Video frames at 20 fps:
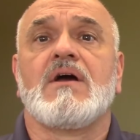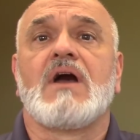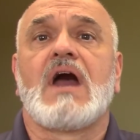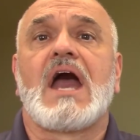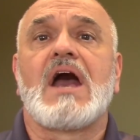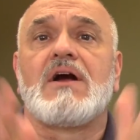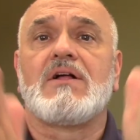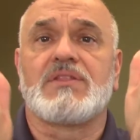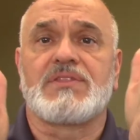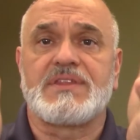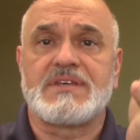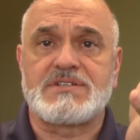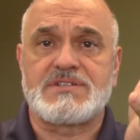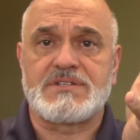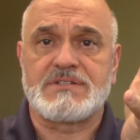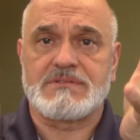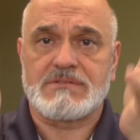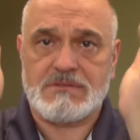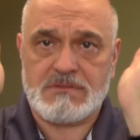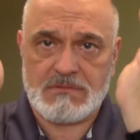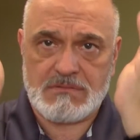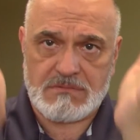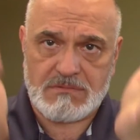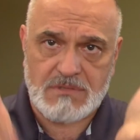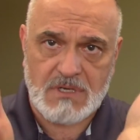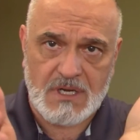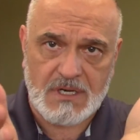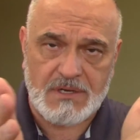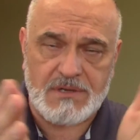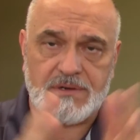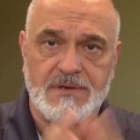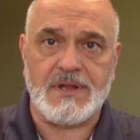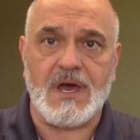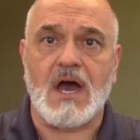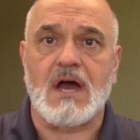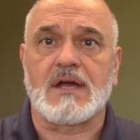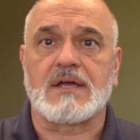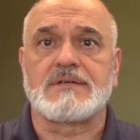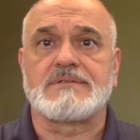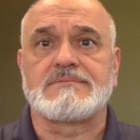Health issues? Talk to your
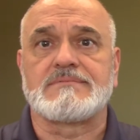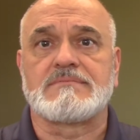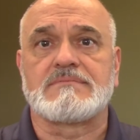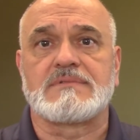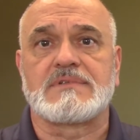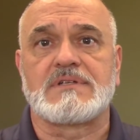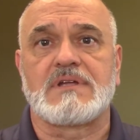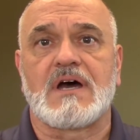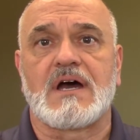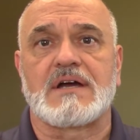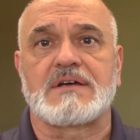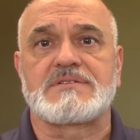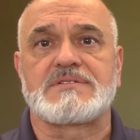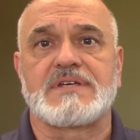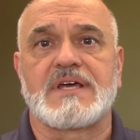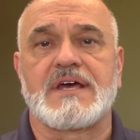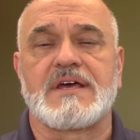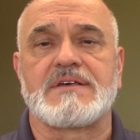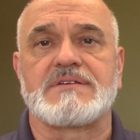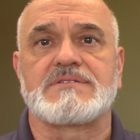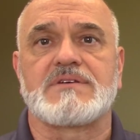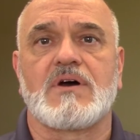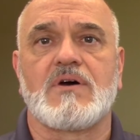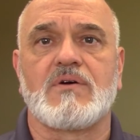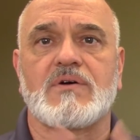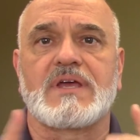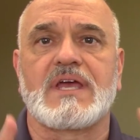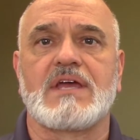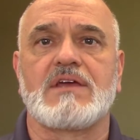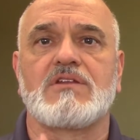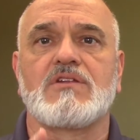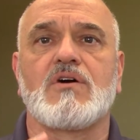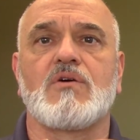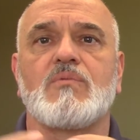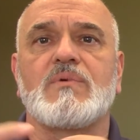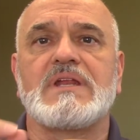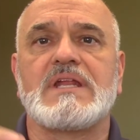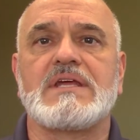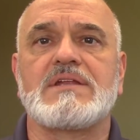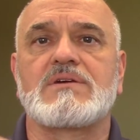doc. The doc says, okay, no,
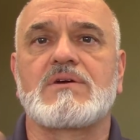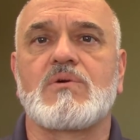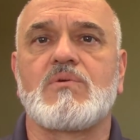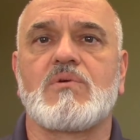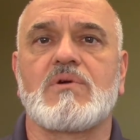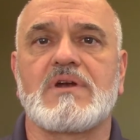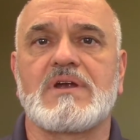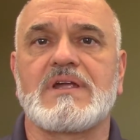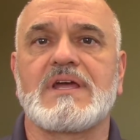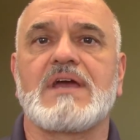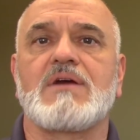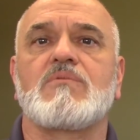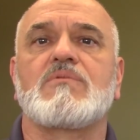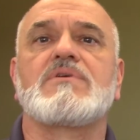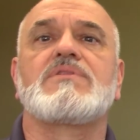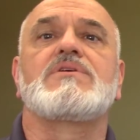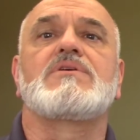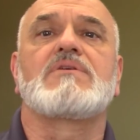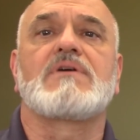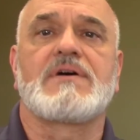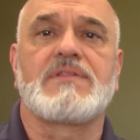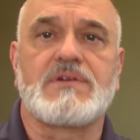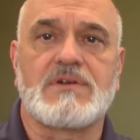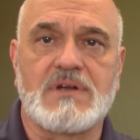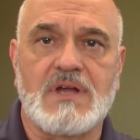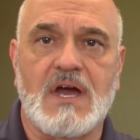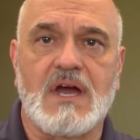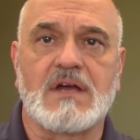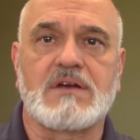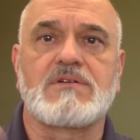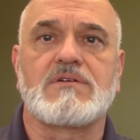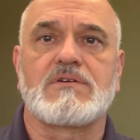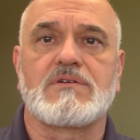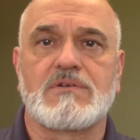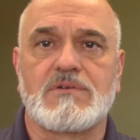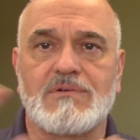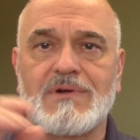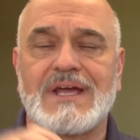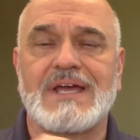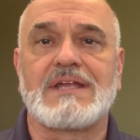we need to coordinate with your other doctor.
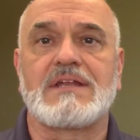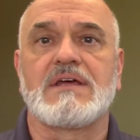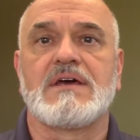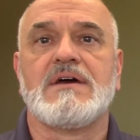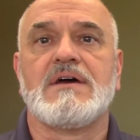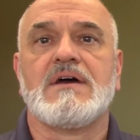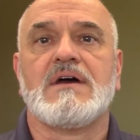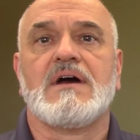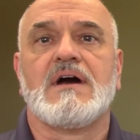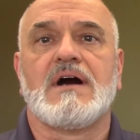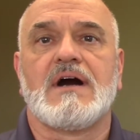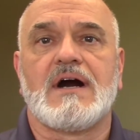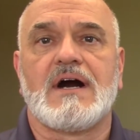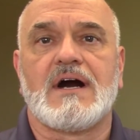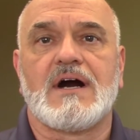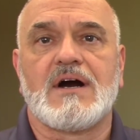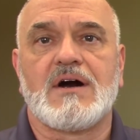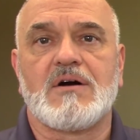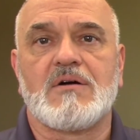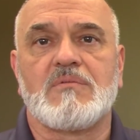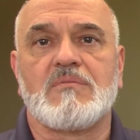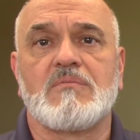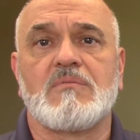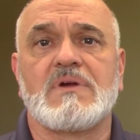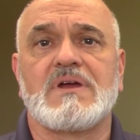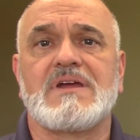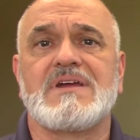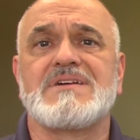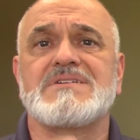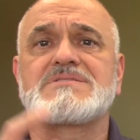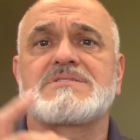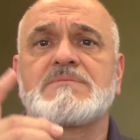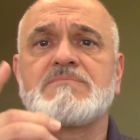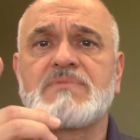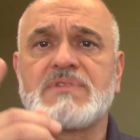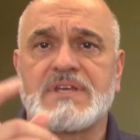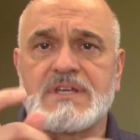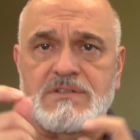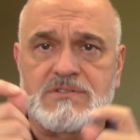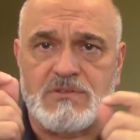Great. Um, here's some
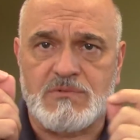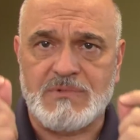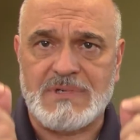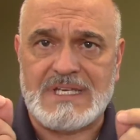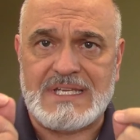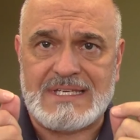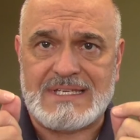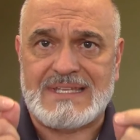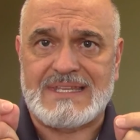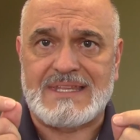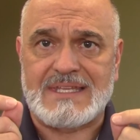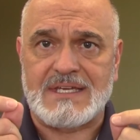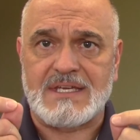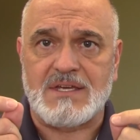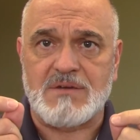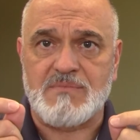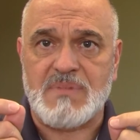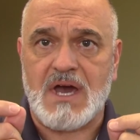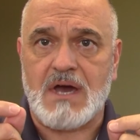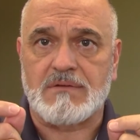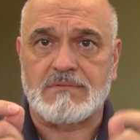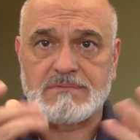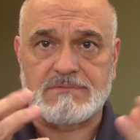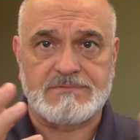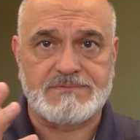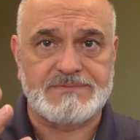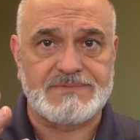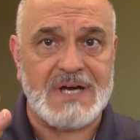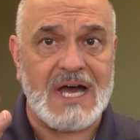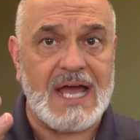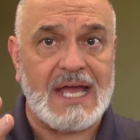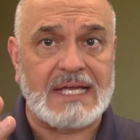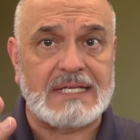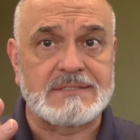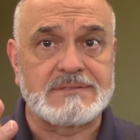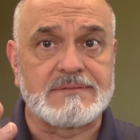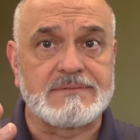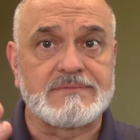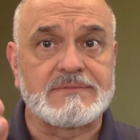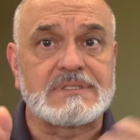things that we need to think about.
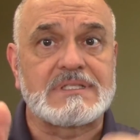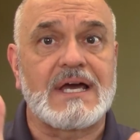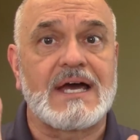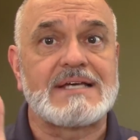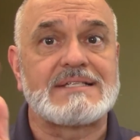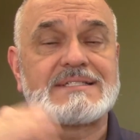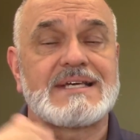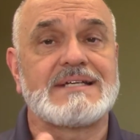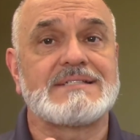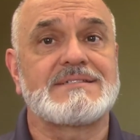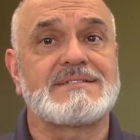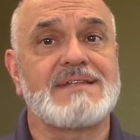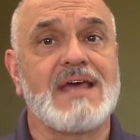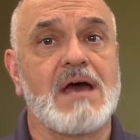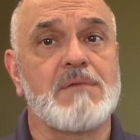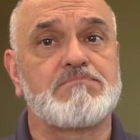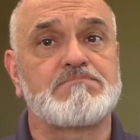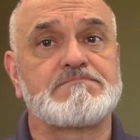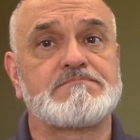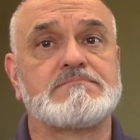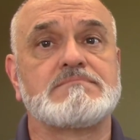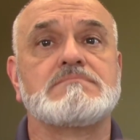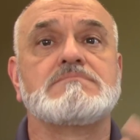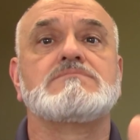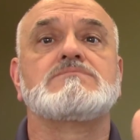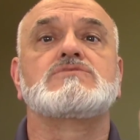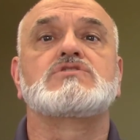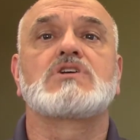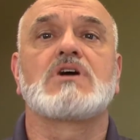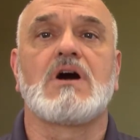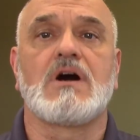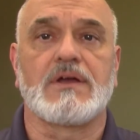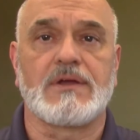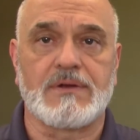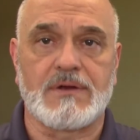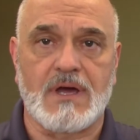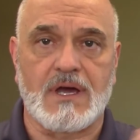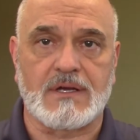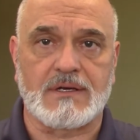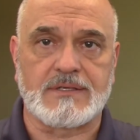Fine. Kaizen step? Call
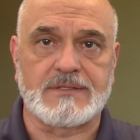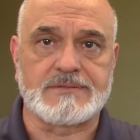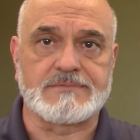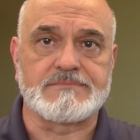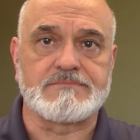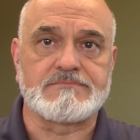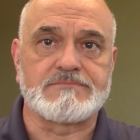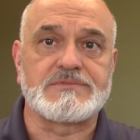your doctor.